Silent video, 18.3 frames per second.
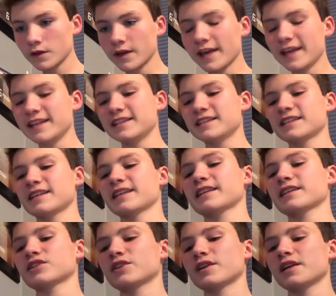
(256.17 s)

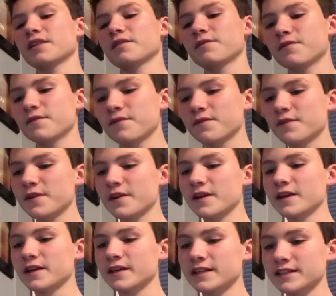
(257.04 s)
86 rated
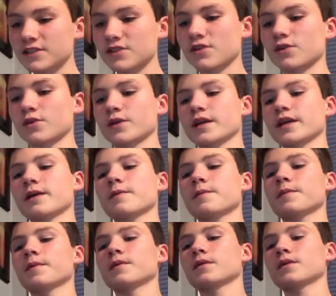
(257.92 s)
Van Nistelrooy,
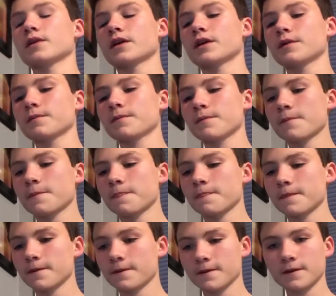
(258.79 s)
yep. Okay.
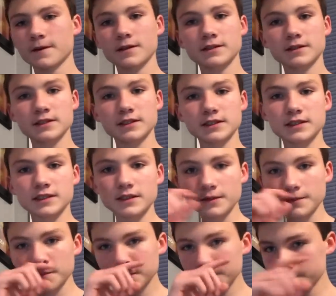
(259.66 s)

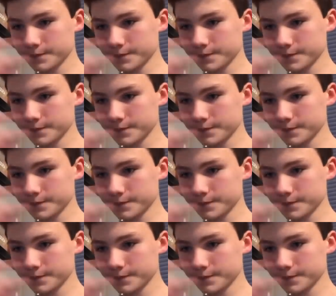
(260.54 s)
Decent.